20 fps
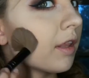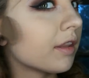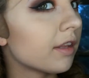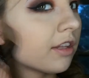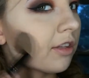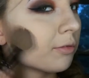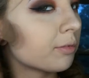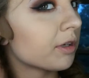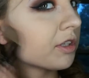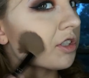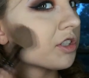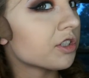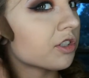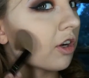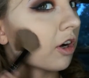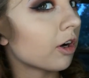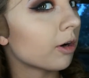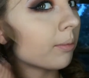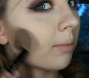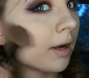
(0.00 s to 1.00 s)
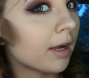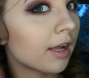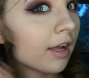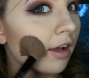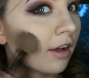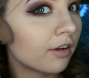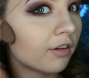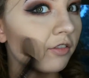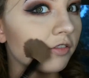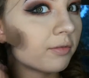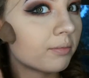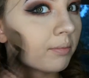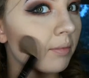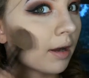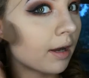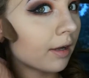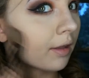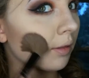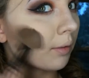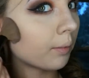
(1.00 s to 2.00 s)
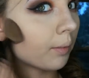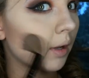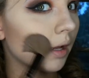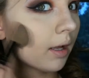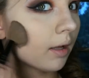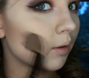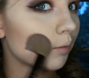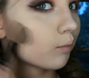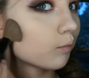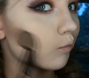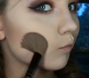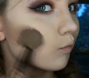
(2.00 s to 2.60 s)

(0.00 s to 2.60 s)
These brushes are by e.l.f., by the way.